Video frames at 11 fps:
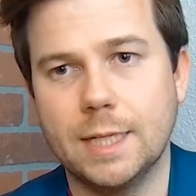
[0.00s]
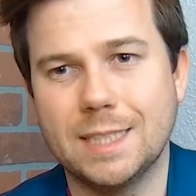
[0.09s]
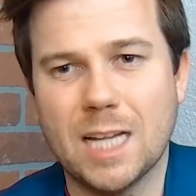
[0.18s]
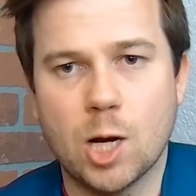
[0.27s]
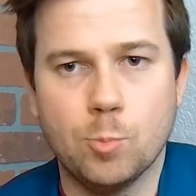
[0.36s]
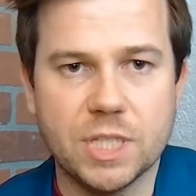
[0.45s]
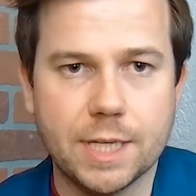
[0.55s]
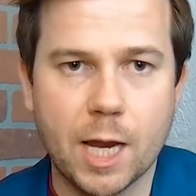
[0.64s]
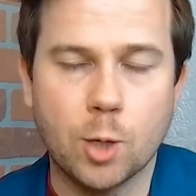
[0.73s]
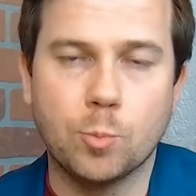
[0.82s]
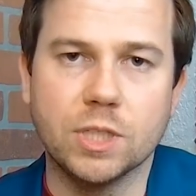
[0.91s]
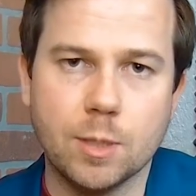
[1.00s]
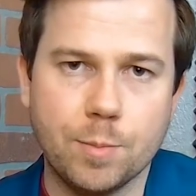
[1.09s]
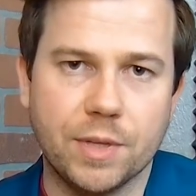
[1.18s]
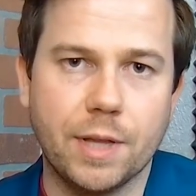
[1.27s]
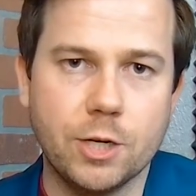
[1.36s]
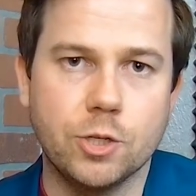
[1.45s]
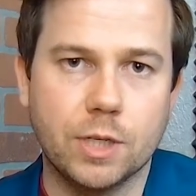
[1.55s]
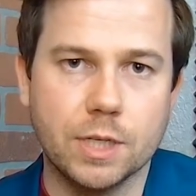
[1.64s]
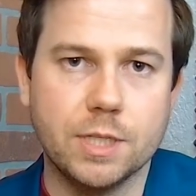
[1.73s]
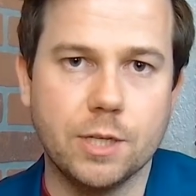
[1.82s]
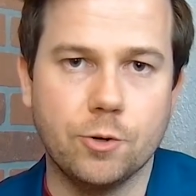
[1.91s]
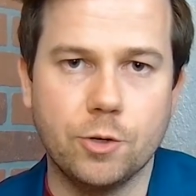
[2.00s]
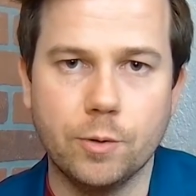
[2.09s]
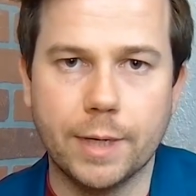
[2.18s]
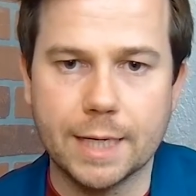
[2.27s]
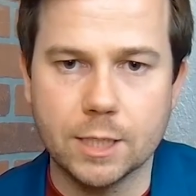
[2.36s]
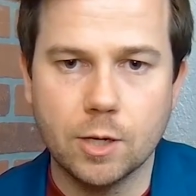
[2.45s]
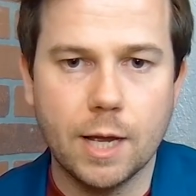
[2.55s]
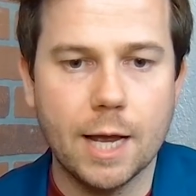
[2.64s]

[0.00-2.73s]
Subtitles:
it's not a mistake, but something they should consider doing is